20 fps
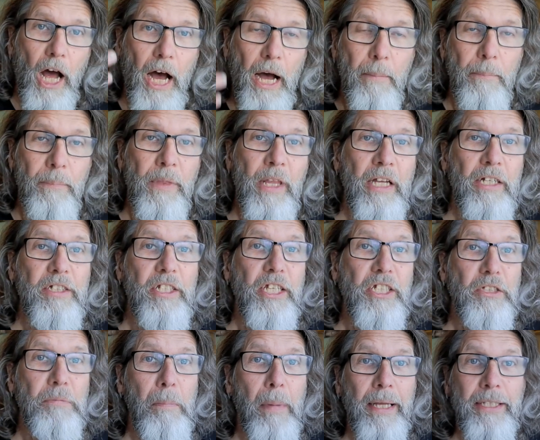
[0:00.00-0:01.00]
um,
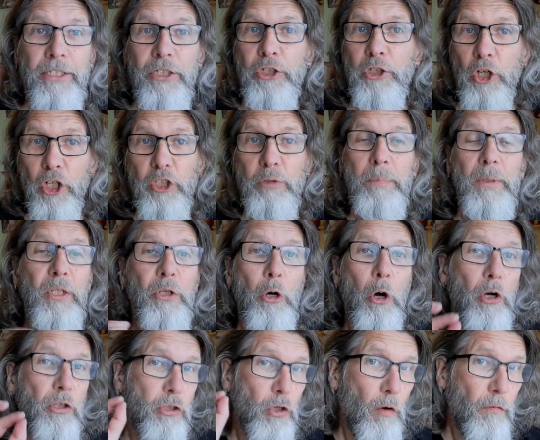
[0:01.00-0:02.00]
this month just
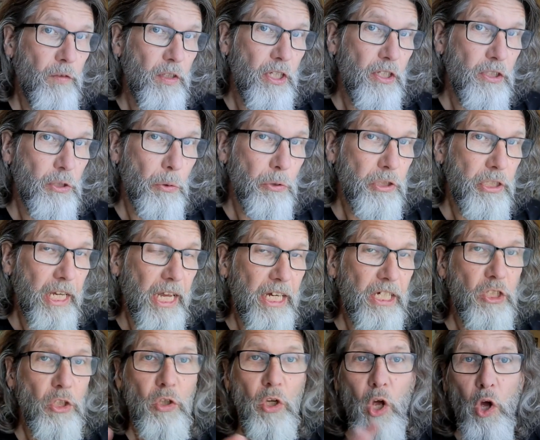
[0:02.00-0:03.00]
because of the
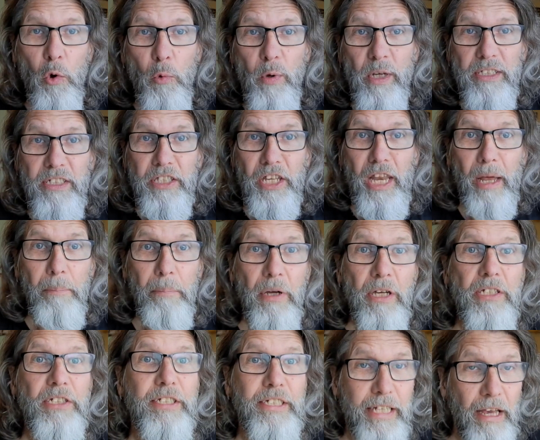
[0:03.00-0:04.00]
association with the
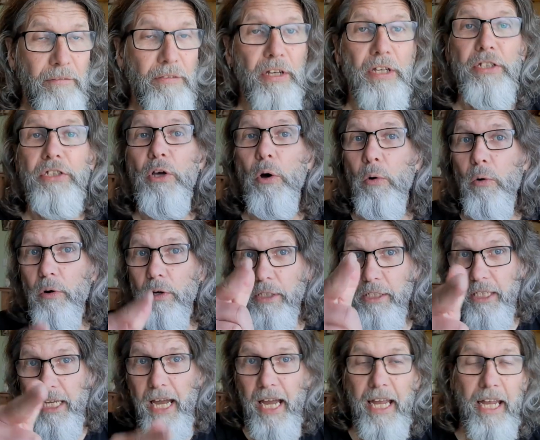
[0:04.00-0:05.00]
number seven. So
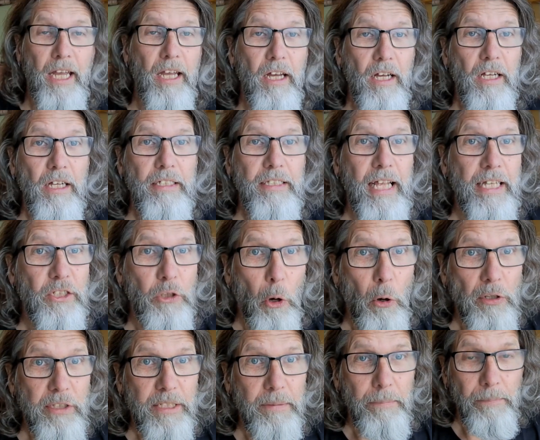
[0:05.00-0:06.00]
yay, that's
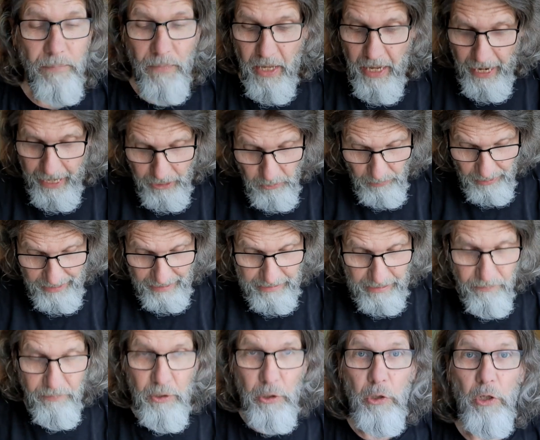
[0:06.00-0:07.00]
awesome. Anyway, let's
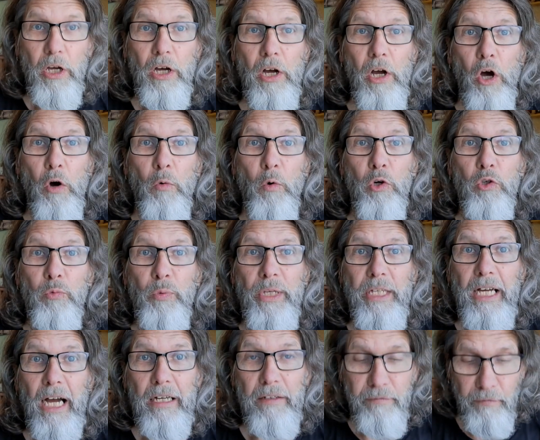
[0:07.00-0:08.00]
have a look what we
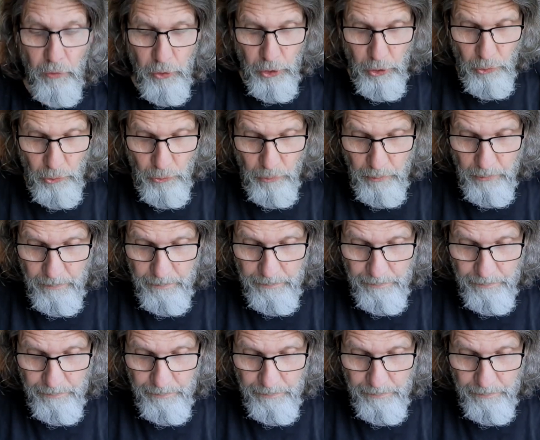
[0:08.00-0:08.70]
got for you.